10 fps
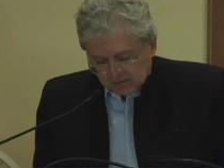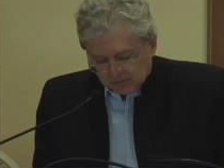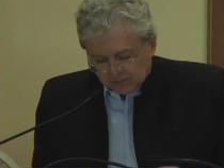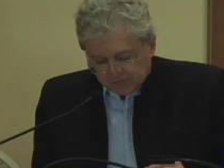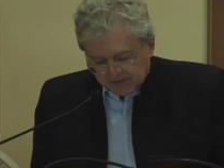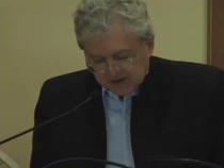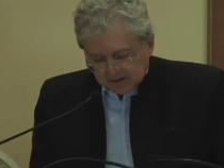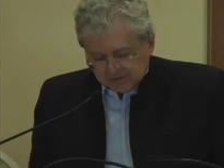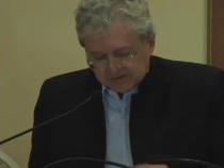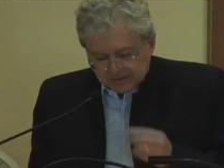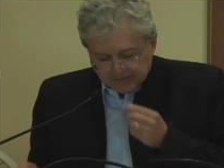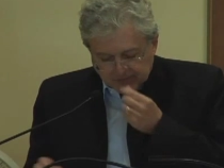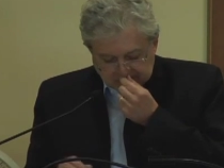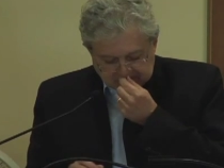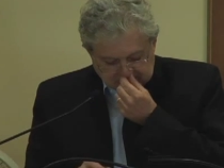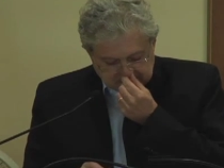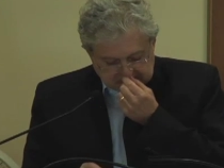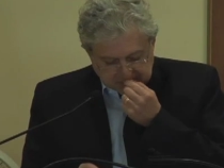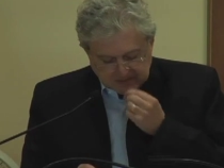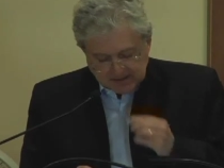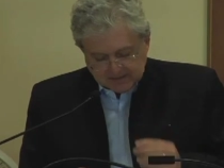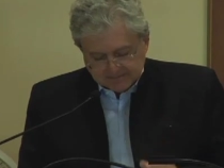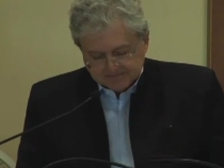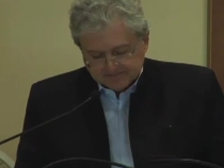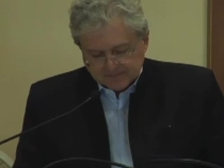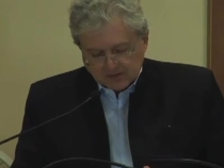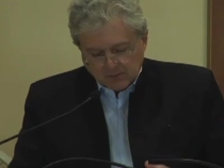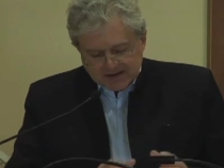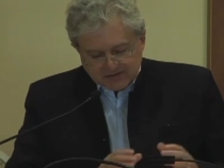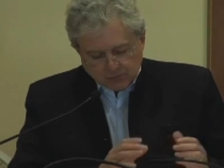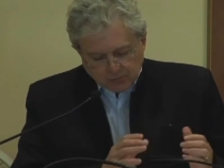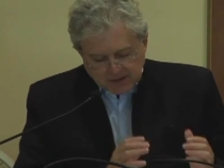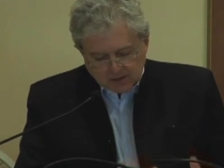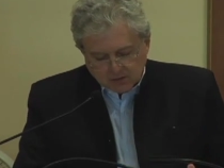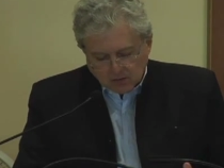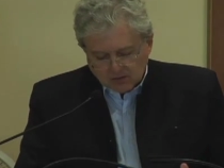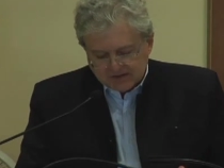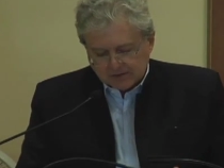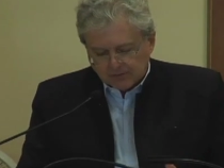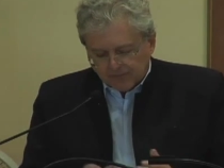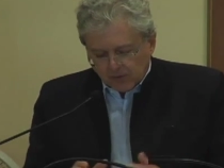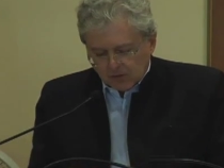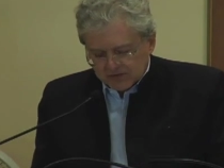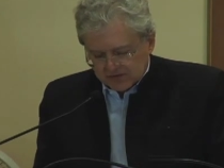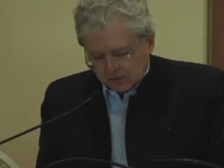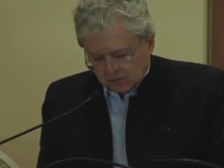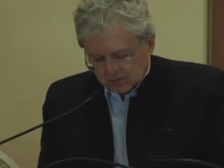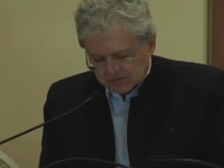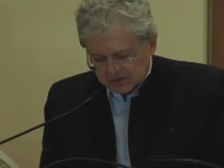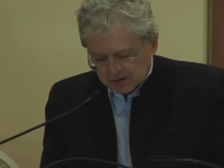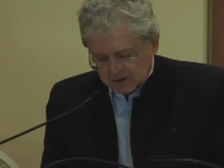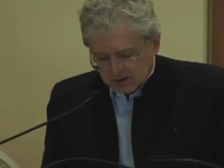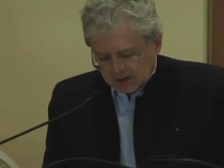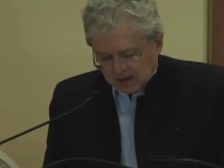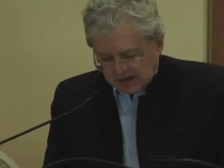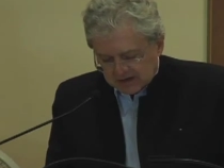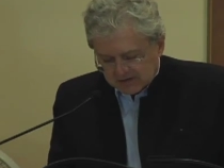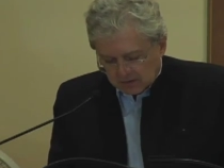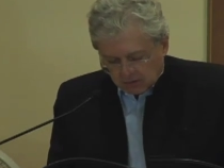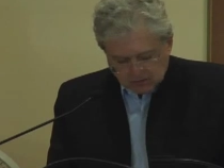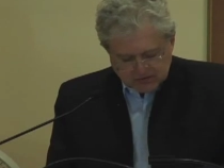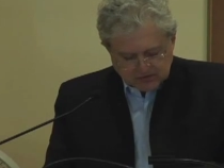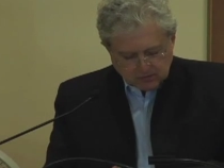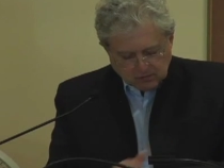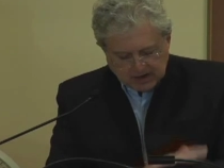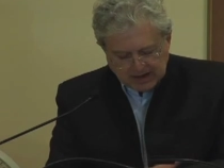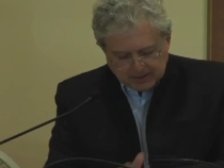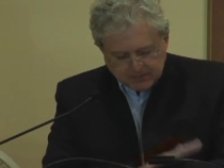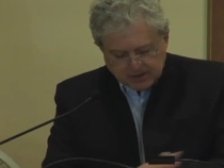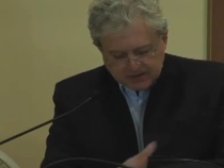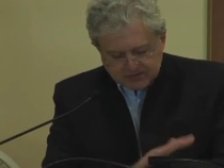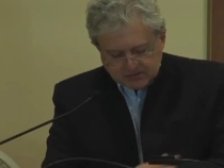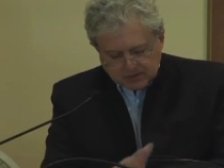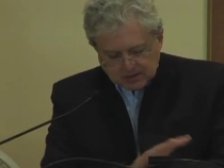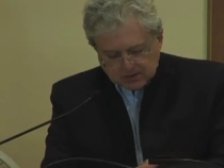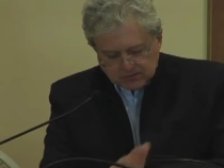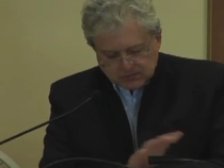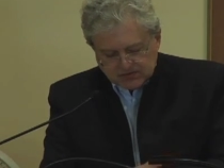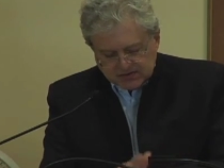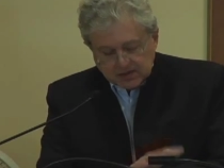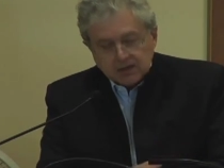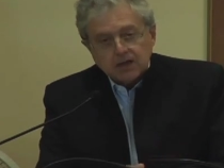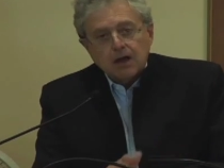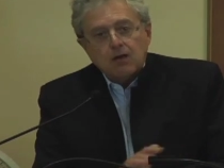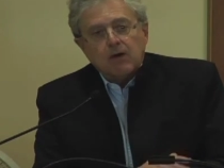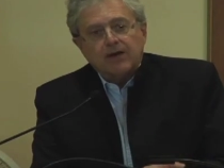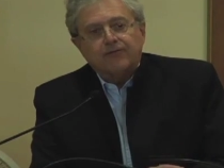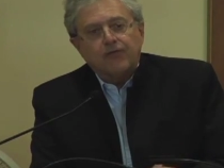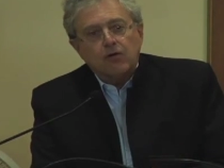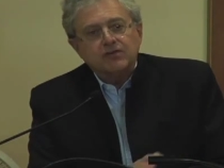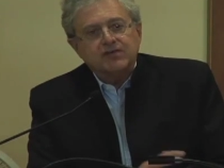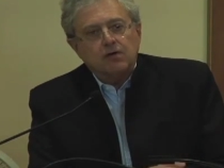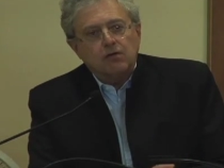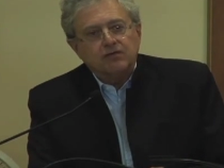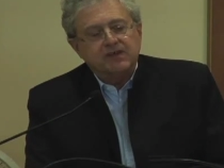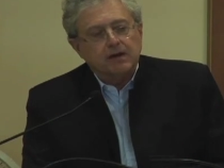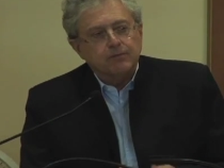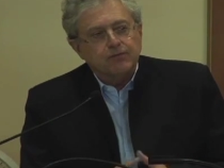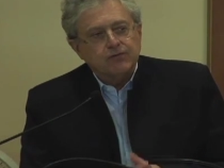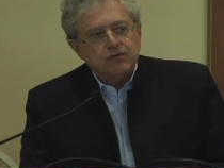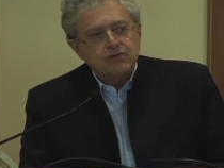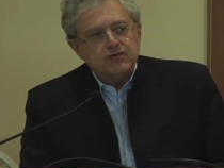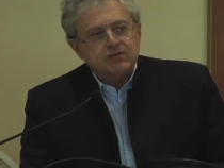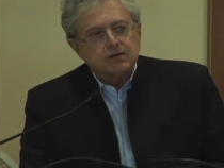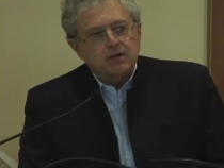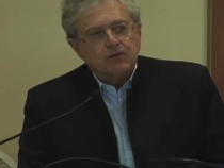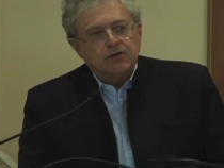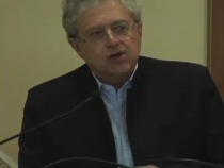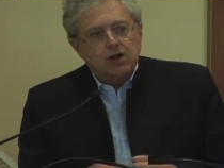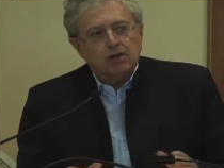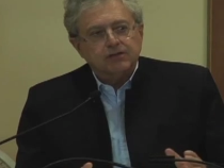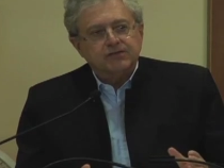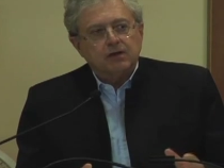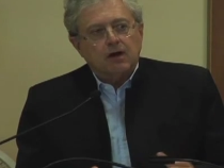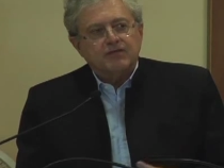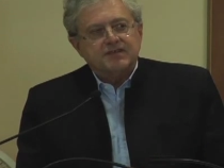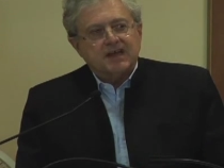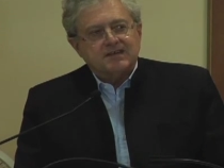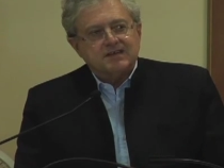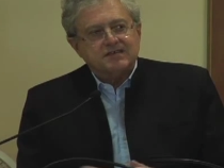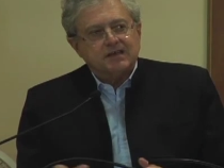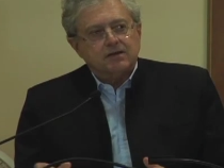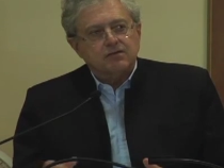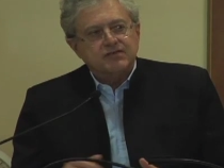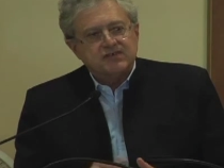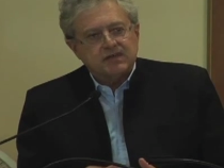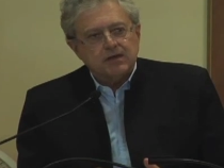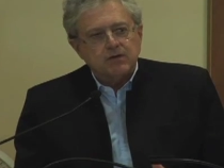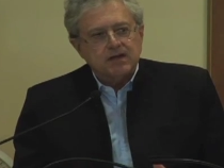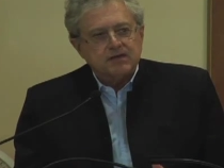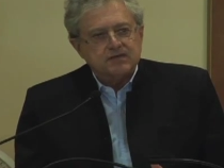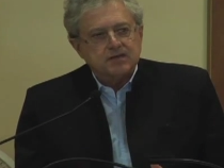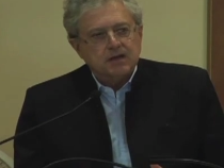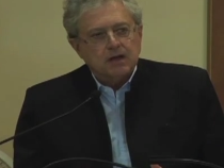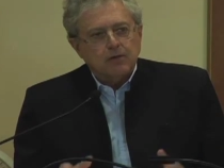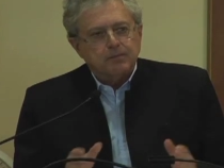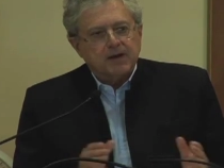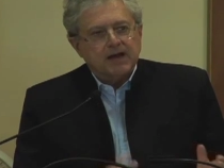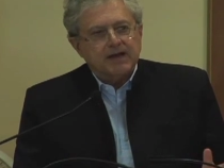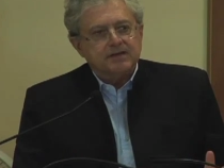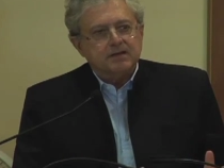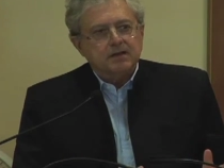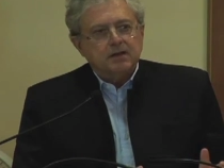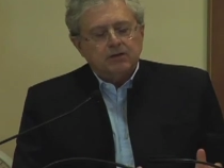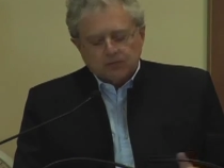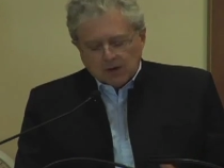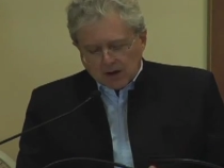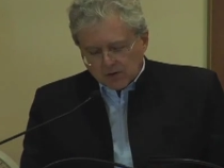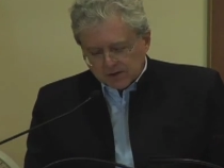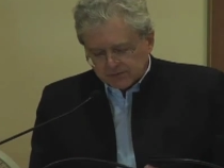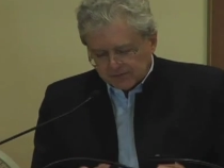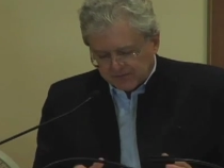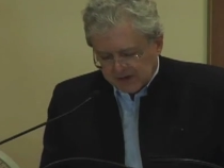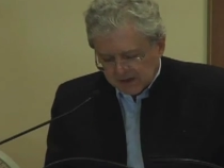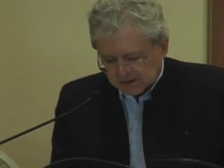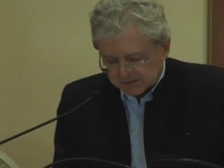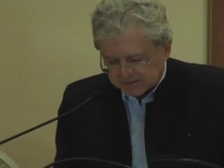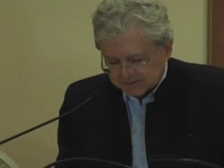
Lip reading: To feel the difference between what's a real whole and the false wholes has also helped us to see what false wholes can produce the cult of statistical series applied to our field,